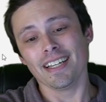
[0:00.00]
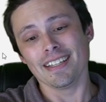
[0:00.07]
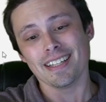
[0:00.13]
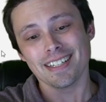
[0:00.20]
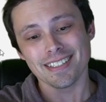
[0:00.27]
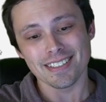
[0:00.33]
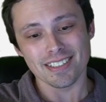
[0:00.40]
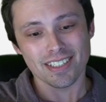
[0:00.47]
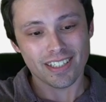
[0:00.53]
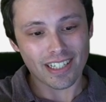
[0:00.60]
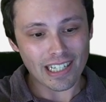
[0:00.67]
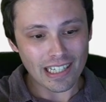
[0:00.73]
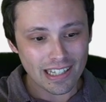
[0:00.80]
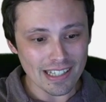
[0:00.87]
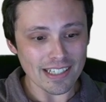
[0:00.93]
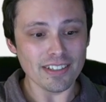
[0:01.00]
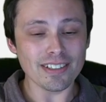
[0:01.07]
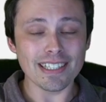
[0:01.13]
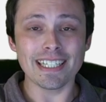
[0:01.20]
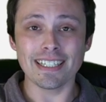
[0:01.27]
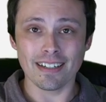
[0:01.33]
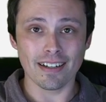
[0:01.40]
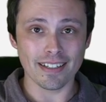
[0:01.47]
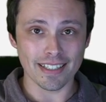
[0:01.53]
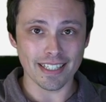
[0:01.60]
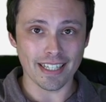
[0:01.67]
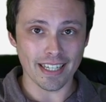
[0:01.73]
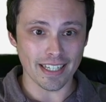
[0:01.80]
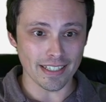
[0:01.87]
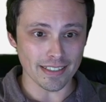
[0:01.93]
that is clearly not the
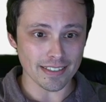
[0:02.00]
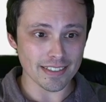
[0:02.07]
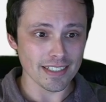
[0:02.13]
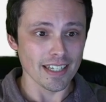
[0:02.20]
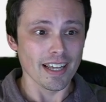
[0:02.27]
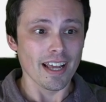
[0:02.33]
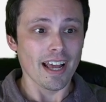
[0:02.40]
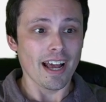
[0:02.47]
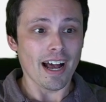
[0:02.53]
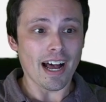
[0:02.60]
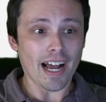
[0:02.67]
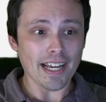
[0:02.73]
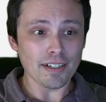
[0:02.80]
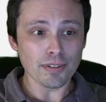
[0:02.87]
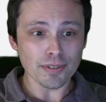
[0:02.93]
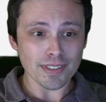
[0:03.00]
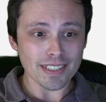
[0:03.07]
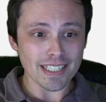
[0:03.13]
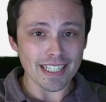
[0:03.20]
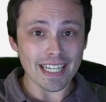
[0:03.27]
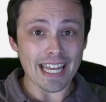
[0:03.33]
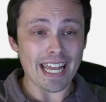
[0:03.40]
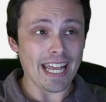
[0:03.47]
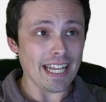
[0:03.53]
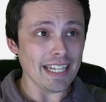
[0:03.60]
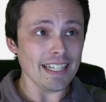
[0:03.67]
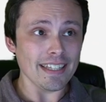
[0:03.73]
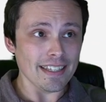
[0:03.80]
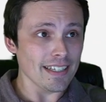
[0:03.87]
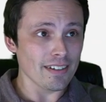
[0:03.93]
case. I don't see
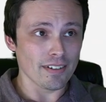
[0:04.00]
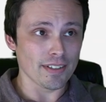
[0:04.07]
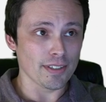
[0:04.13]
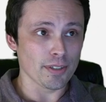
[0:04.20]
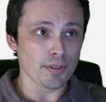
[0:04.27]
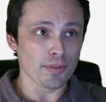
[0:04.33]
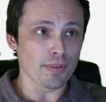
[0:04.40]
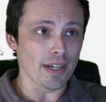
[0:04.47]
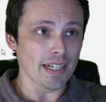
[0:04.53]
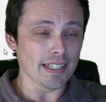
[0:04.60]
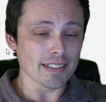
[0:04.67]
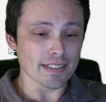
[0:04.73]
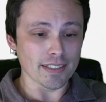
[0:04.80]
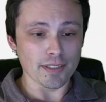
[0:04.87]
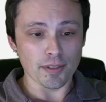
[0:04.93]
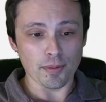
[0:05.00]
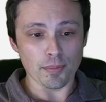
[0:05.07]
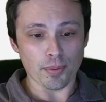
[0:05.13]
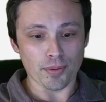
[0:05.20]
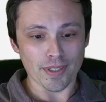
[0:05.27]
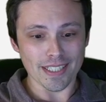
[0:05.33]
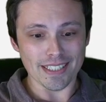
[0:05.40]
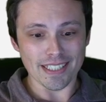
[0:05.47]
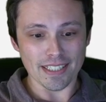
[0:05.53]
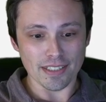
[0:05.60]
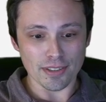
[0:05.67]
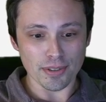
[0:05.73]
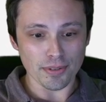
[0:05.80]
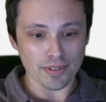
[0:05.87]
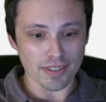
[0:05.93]
anything on the horizon
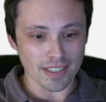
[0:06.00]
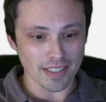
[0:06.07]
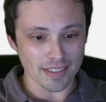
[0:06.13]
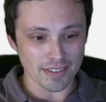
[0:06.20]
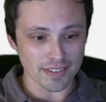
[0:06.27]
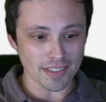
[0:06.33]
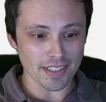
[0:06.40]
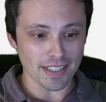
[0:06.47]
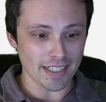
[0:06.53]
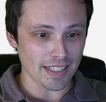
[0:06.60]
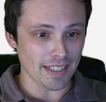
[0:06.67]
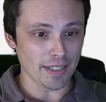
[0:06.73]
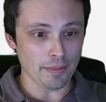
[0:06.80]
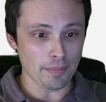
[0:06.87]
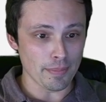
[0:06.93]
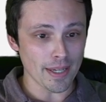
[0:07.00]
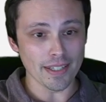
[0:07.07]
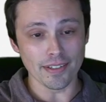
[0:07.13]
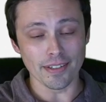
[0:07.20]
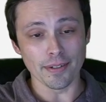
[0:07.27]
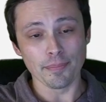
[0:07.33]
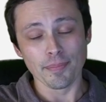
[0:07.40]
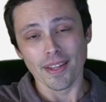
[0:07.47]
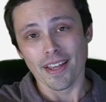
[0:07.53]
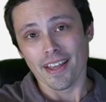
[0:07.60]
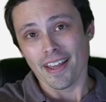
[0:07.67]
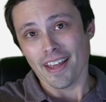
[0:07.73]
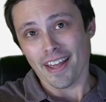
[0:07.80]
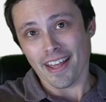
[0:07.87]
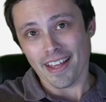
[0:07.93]
pointing to things getting better.
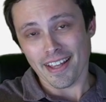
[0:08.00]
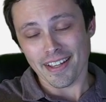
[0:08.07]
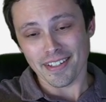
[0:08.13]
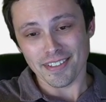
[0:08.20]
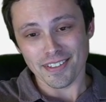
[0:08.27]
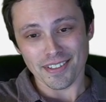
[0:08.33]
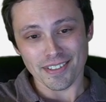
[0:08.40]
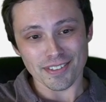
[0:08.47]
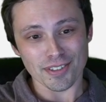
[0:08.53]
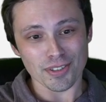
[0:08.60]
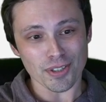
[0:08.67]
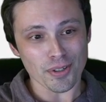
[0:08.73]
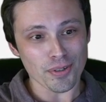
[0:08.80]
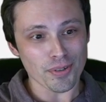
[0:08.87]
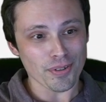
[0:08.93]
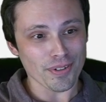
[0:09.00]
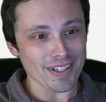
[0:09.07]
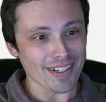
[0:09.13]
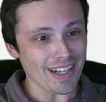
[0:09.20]
And so